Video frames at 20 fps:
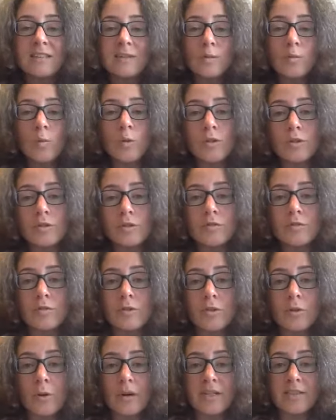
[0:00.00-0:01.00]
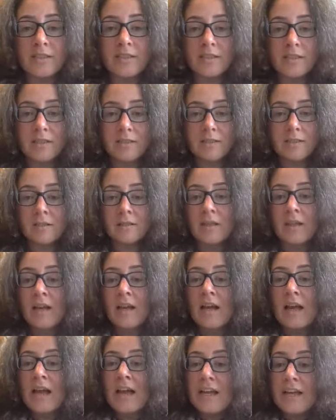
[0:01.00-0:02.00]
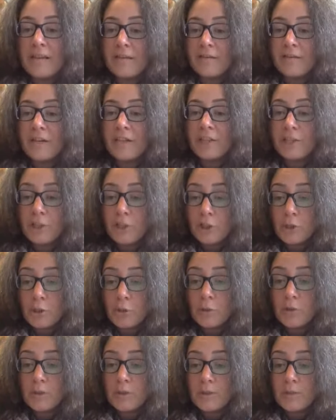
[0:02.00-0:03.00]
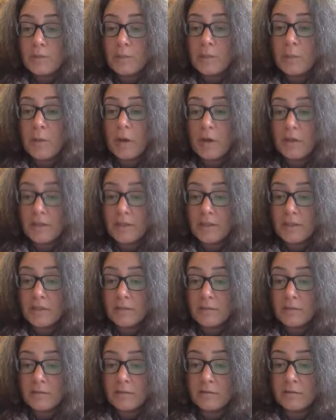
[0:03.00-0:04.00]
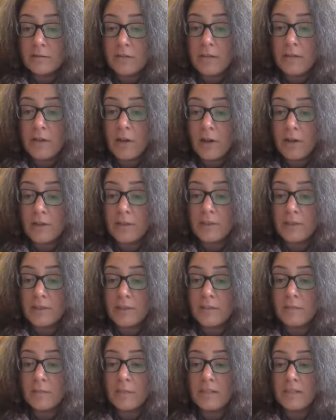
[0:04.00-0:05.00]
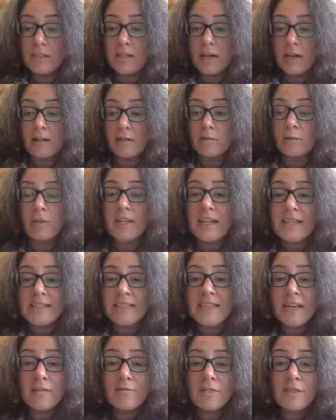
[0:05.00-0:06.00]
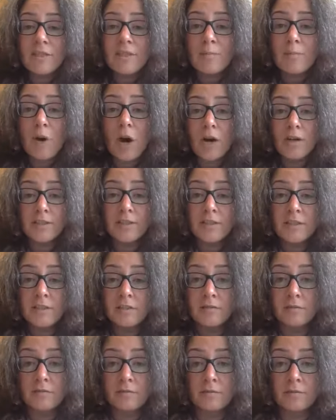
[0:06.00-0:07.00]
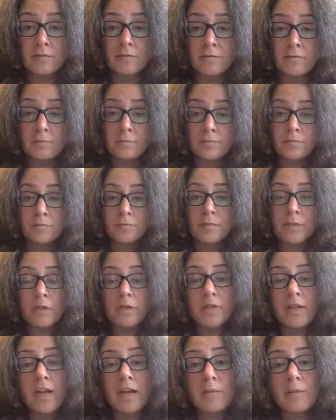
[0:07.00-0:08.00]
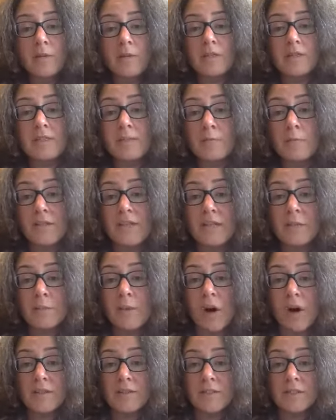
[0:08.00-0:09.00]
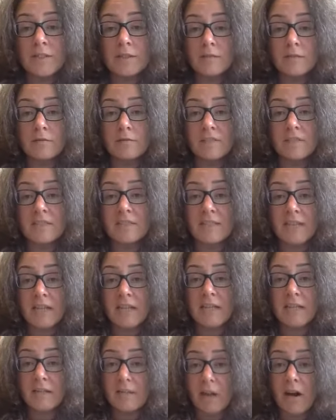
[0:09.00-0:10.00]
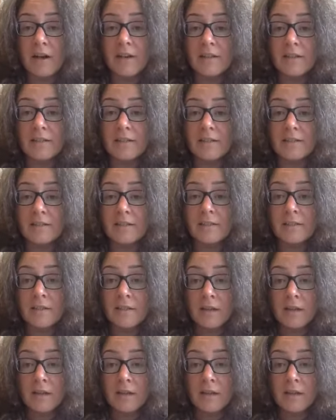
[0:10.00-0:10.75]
a wonderful question. If I choose to be positive and honest to myself, well, let's get rid of the positive, okay? Because if being positive is telling lies,